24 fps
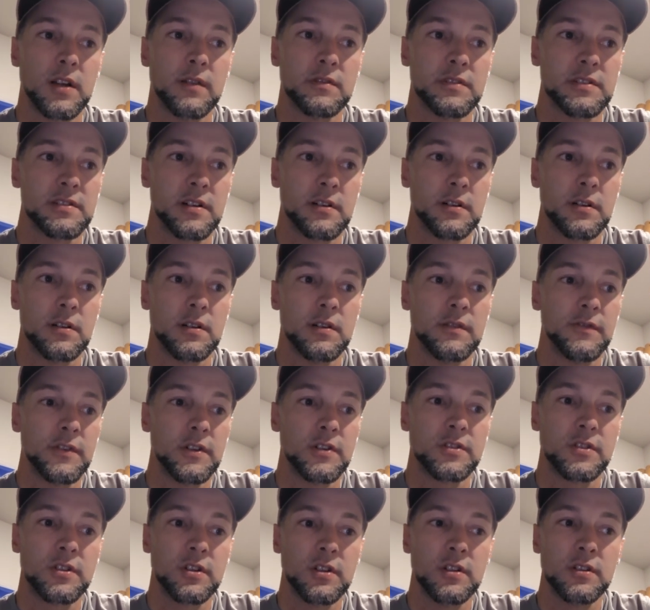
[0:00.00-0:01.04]
every turn. If
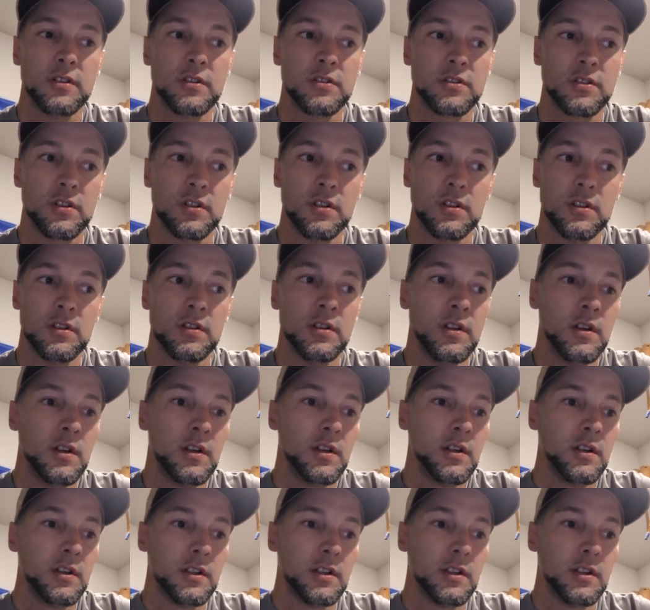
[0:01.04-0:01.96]
there's good, there's good.